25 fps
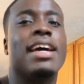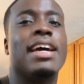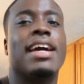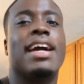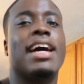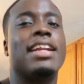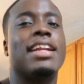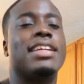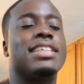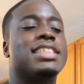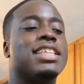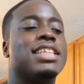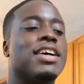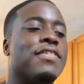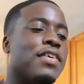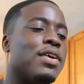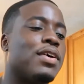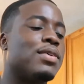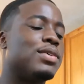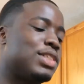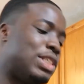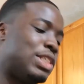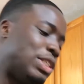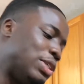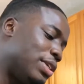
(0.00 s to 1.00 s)
kind of stuff I
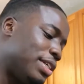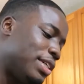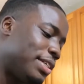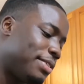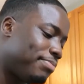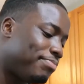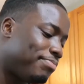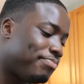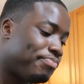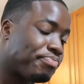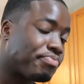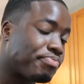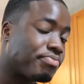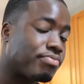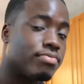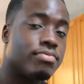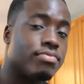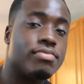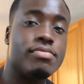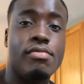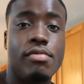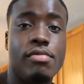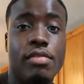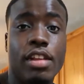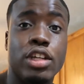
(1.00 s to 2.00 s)
was doing.
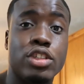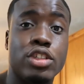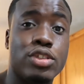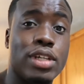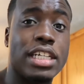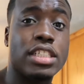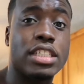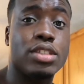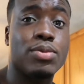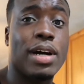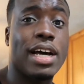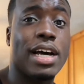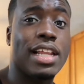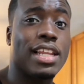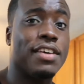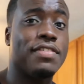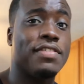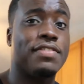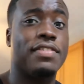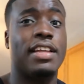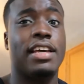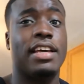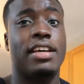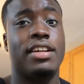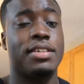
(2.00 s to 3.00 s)
So that's why I
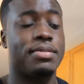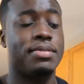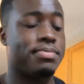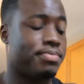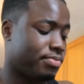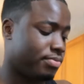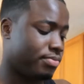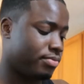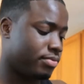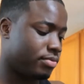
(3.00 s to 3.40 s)
left that up.